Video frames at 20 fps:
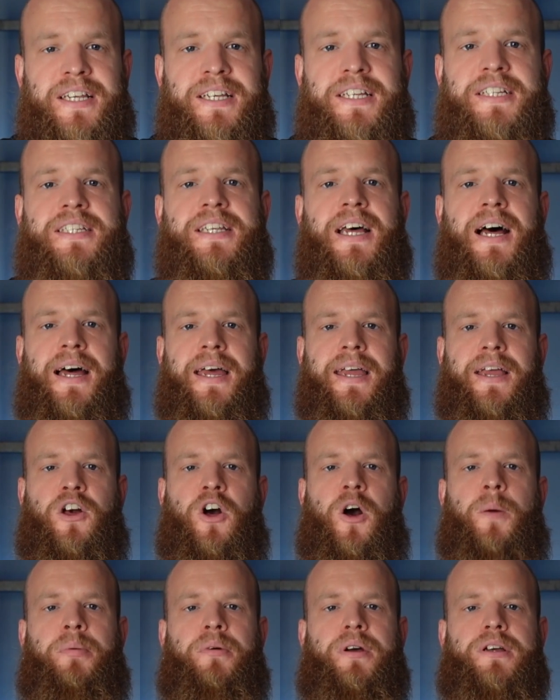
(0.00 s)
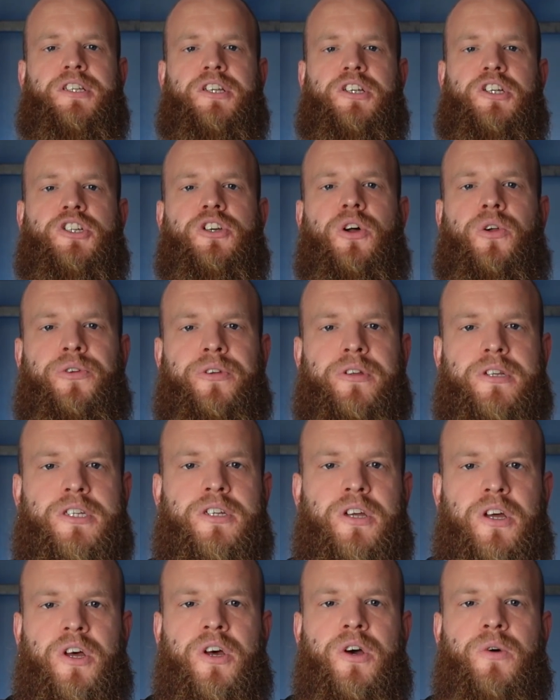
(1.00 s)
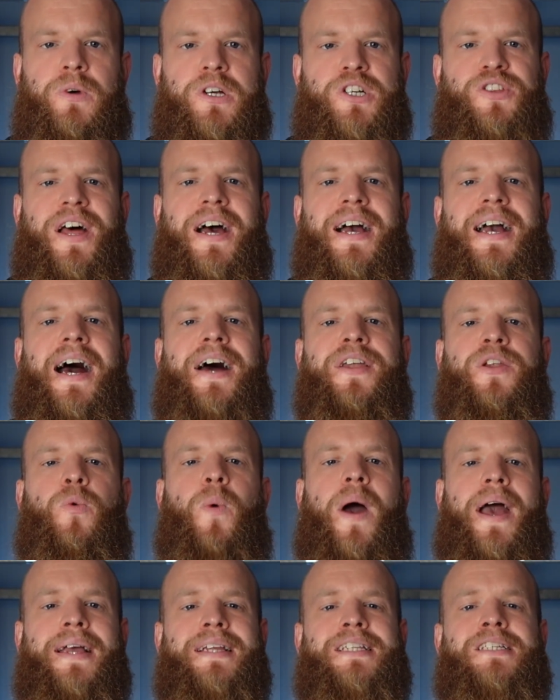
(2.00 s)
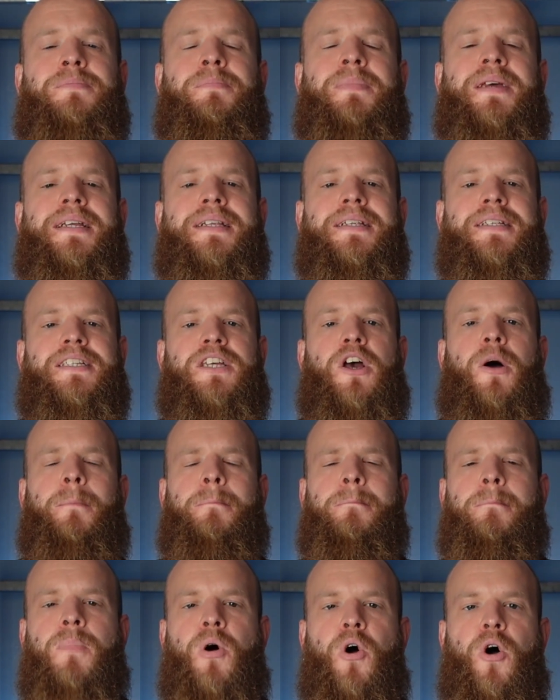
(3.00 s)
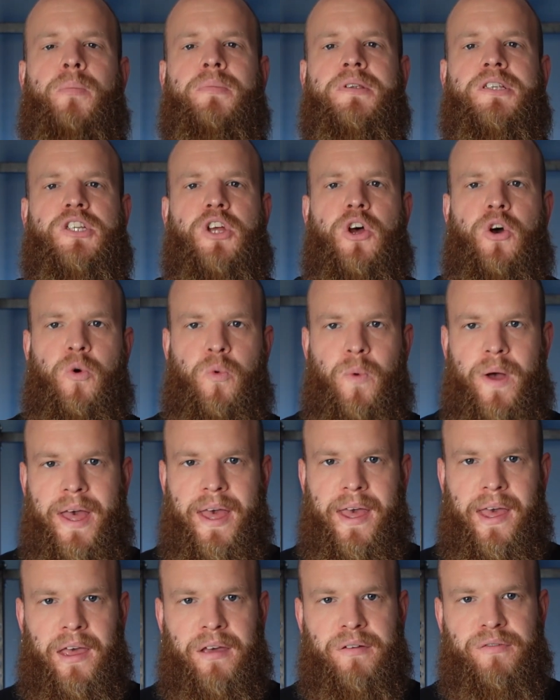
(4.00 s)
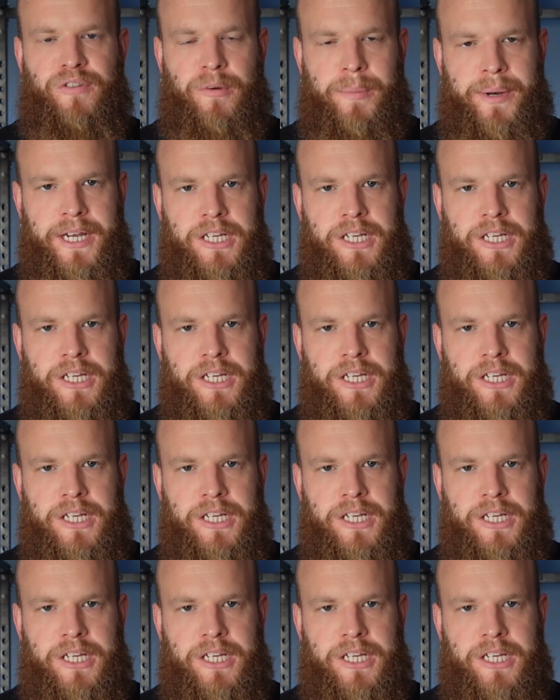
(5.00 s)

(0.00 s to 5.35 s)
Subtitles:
and you start incorporating your shoulders, which that kind of weight means you're moments away from an